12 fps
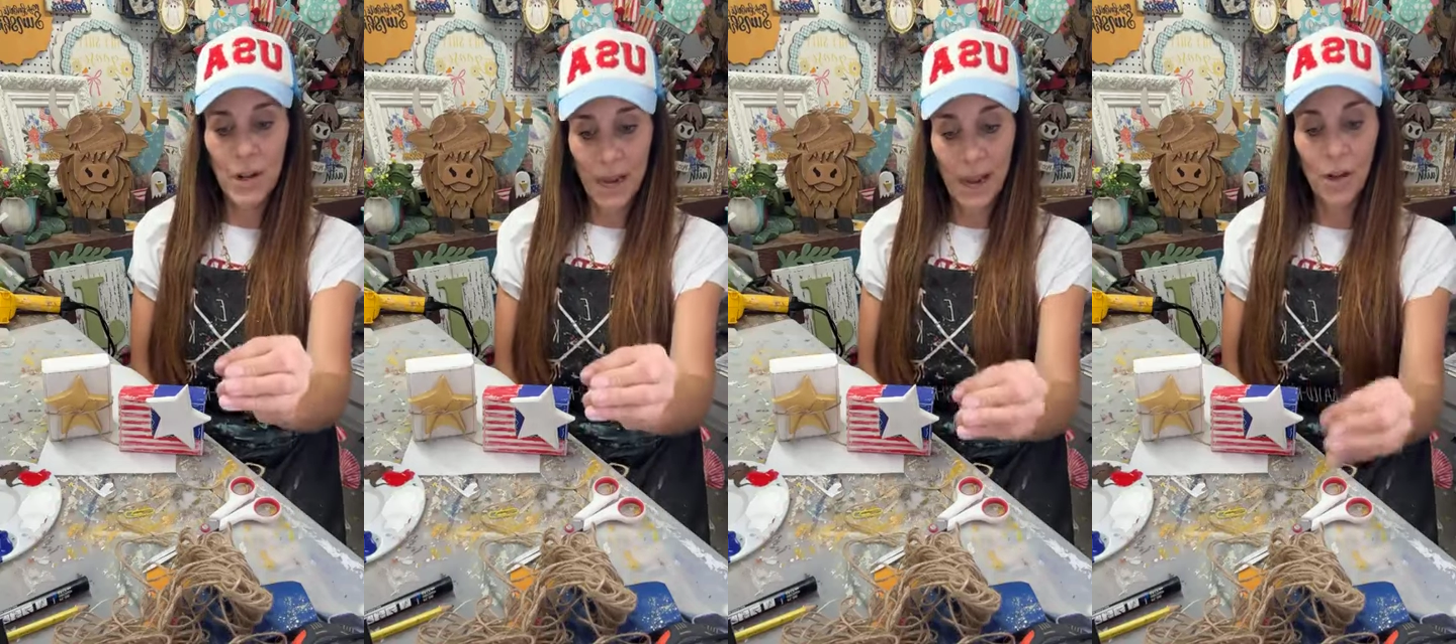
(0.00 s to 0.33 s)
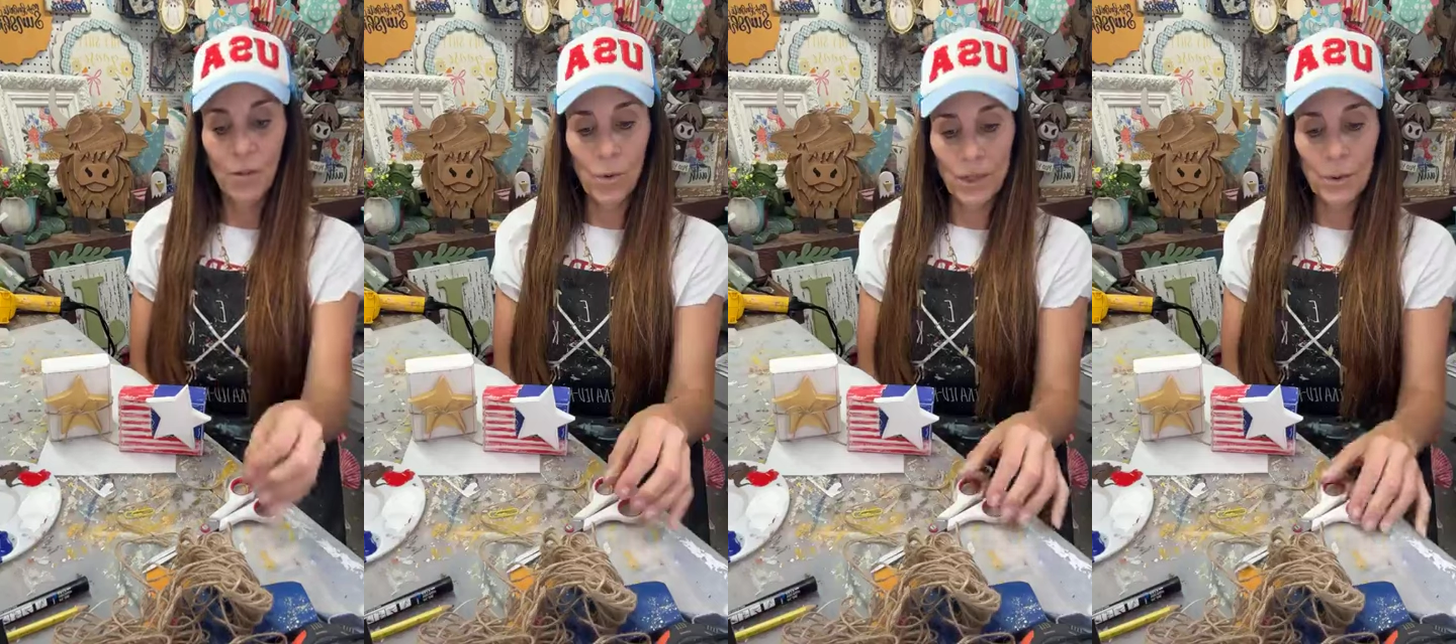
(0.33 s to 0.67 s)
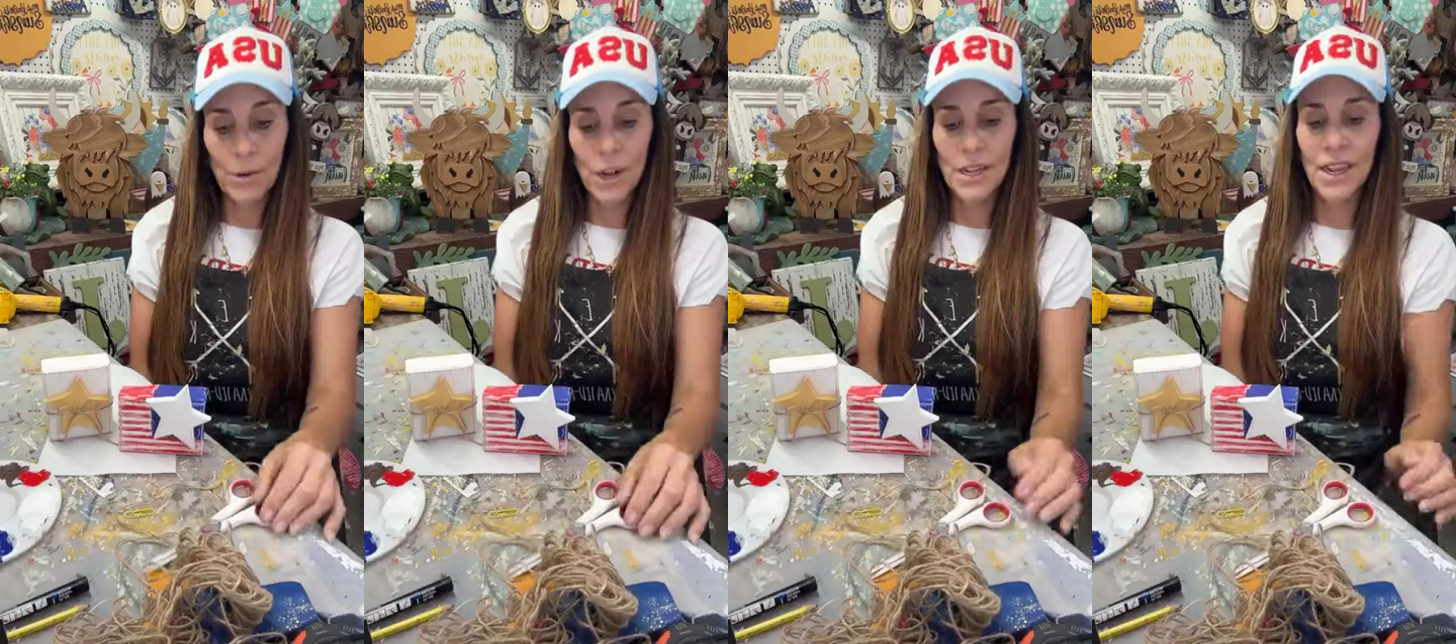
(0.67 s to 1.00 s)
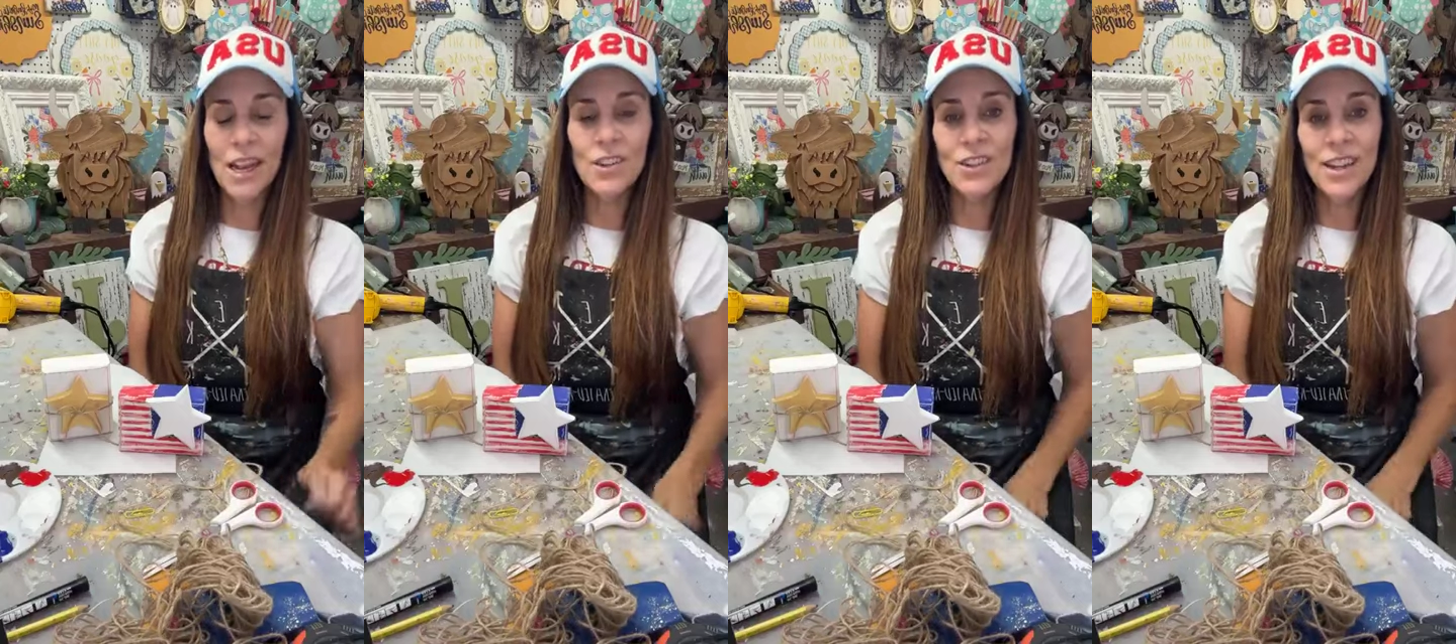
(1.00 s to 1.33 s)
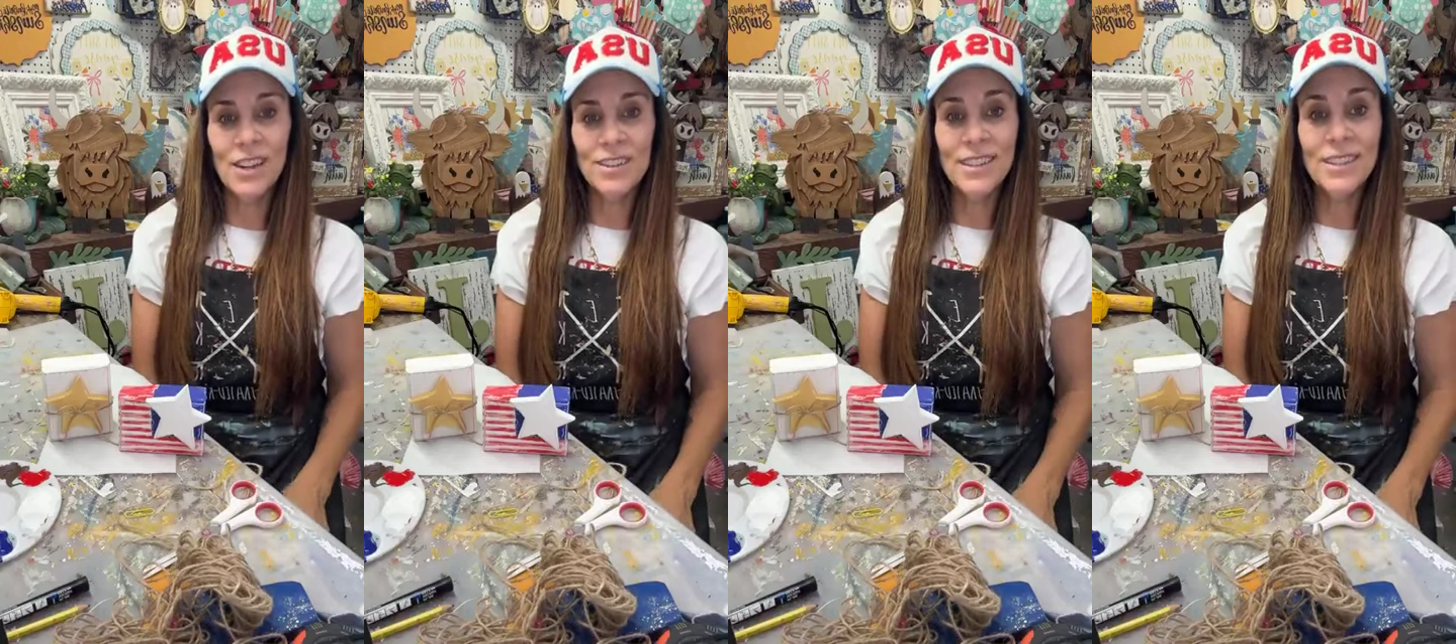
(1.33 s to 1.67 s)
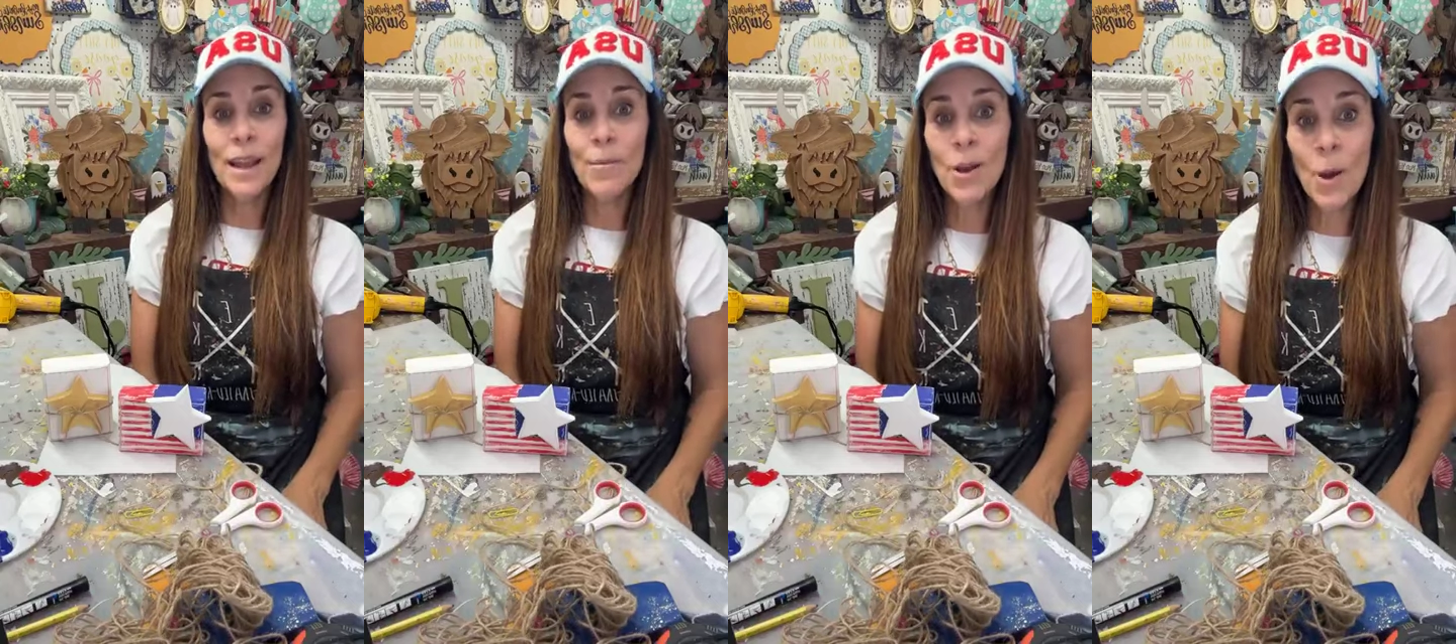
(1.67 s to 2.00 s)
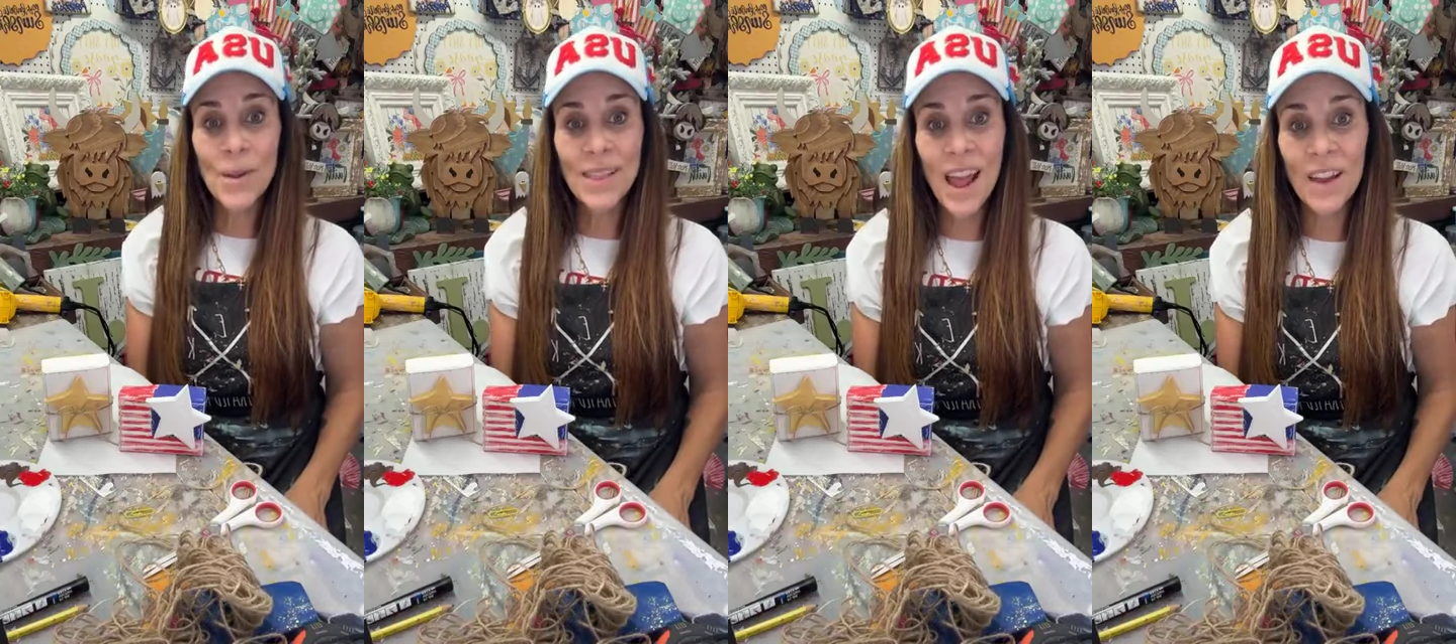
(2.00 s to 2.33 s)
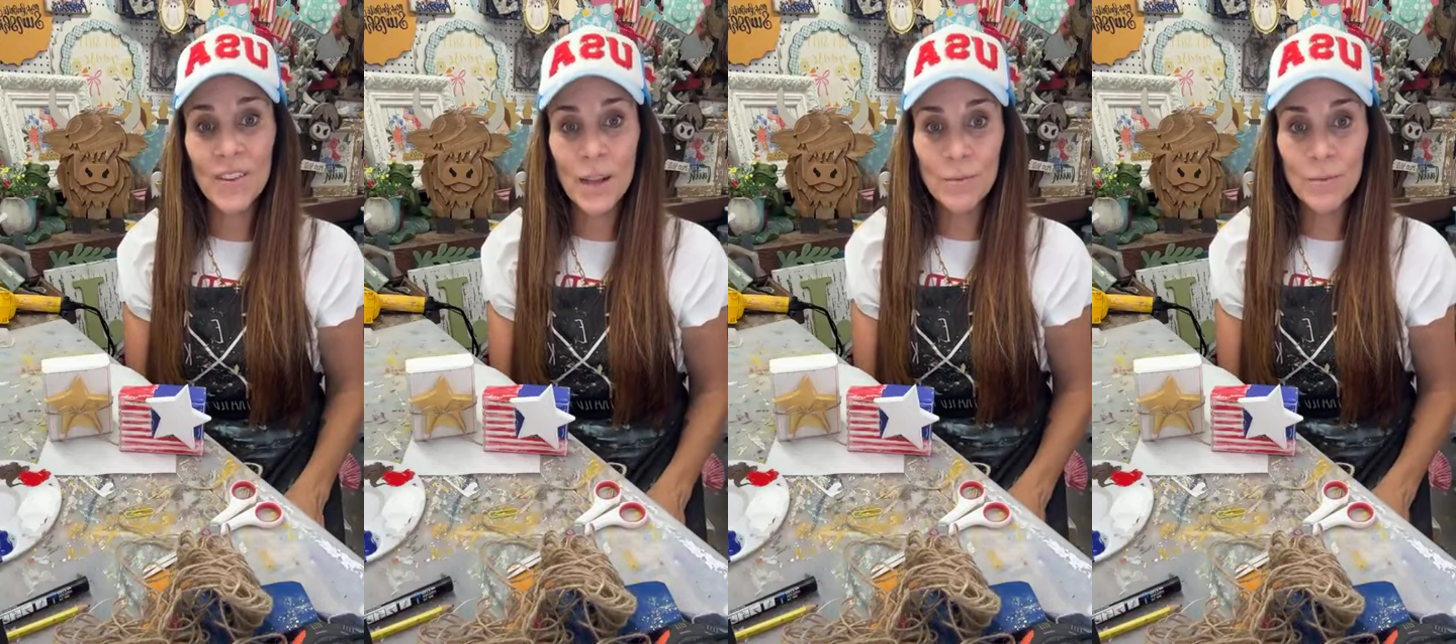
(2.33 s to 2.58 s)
for now with the broadcast channel, to say I'm going live,